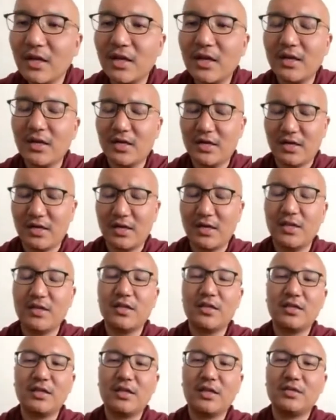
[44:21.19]
another
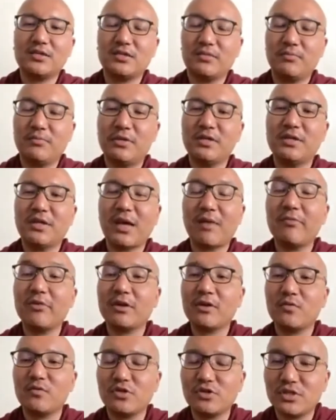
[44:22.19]
thing is the
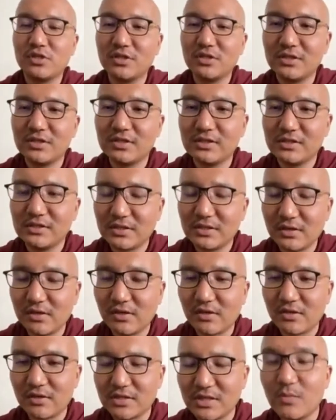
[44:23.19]
pandemic, which is
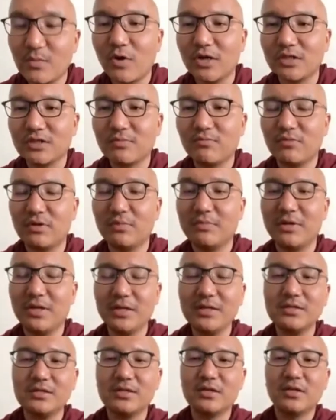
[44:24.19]
uh, somewhat
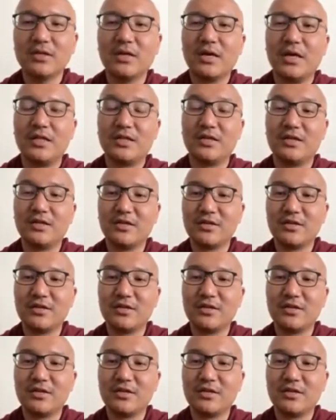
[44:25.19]
permanent. I think